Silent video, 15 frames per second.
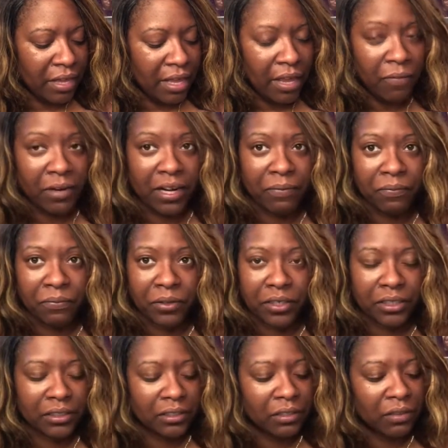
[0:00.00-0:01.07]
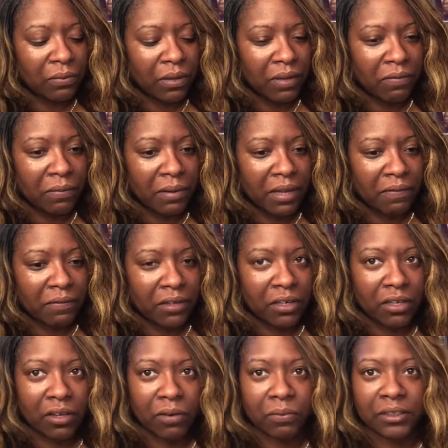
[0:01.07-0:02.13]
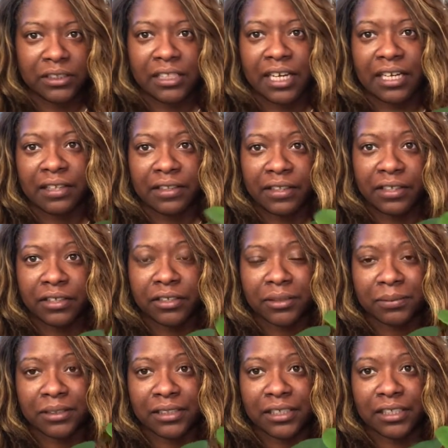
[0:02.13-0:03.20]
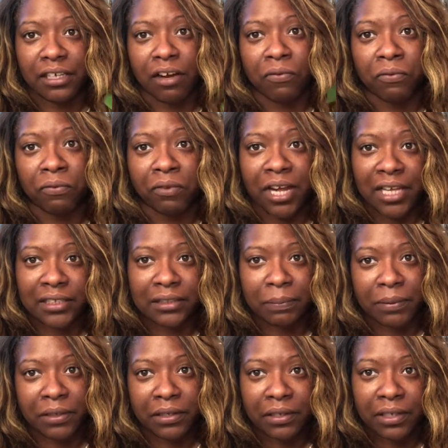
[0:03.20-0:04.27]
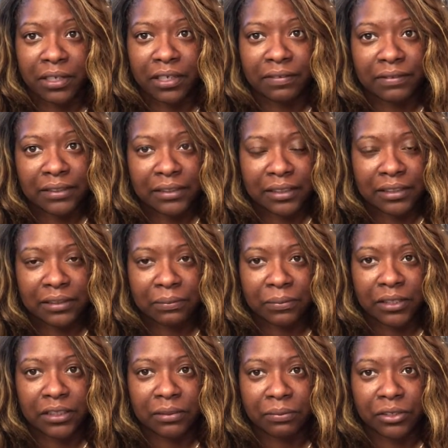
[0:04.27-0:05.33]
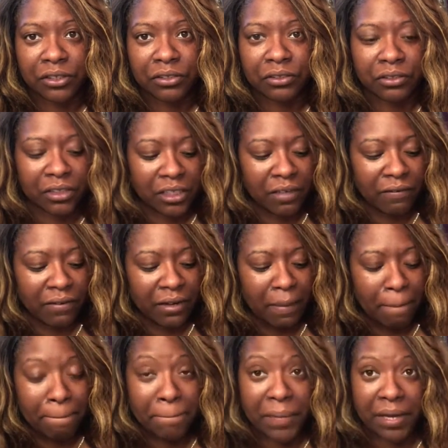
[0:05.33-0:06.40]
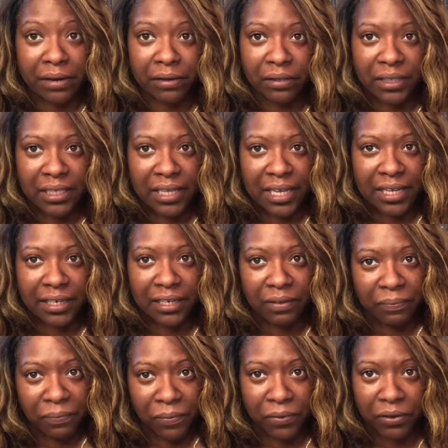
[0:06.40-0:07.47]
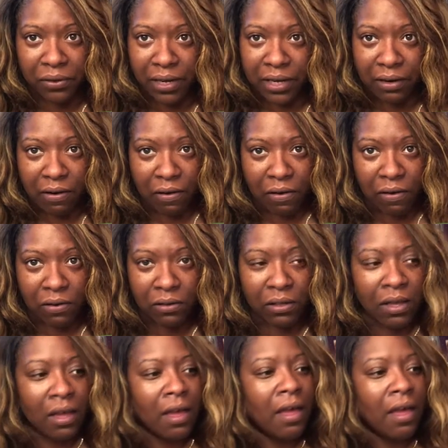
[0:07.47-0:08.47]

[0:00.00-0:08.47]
And what I really took away from that video was that Anthuriums need a rest period of 6 weeks where you're giving them barely any water at all.